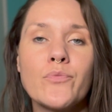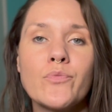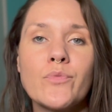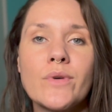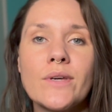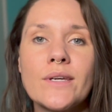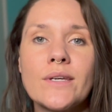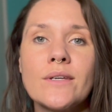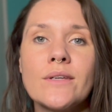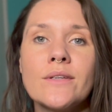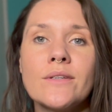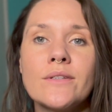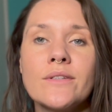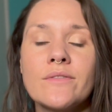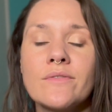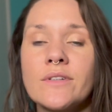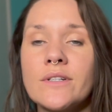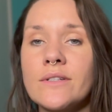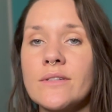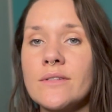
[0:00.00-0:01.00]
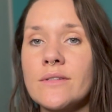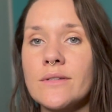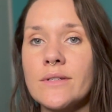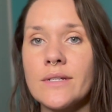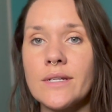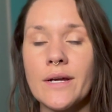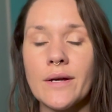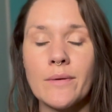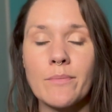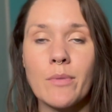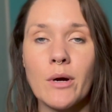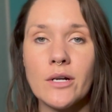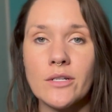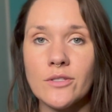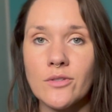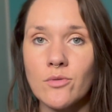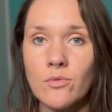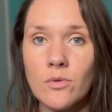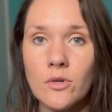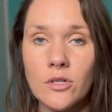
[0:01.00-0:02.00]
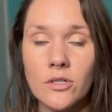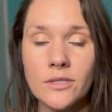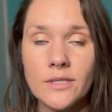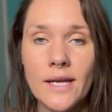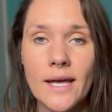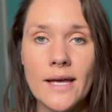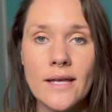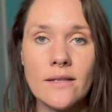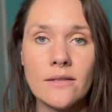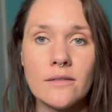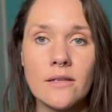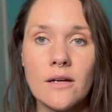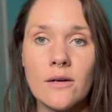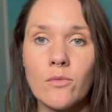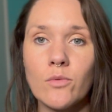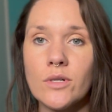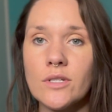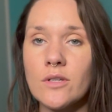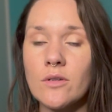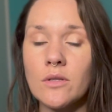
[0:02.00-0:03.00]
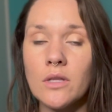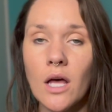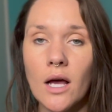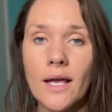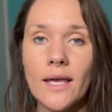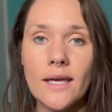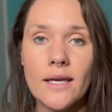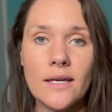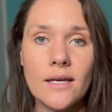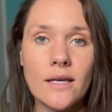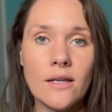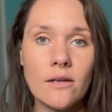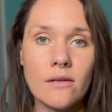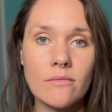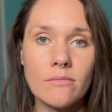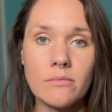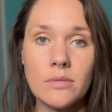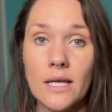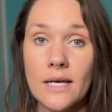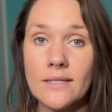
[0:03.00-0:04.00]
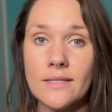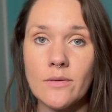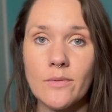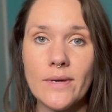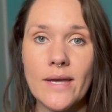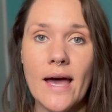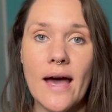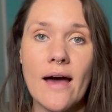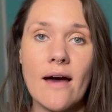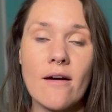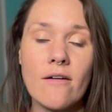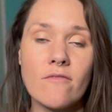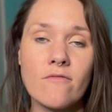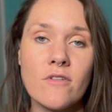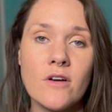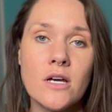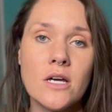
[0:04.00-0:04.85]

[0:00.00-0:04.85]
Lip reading: in different parts of the world. And we're so lucky and blessed that we have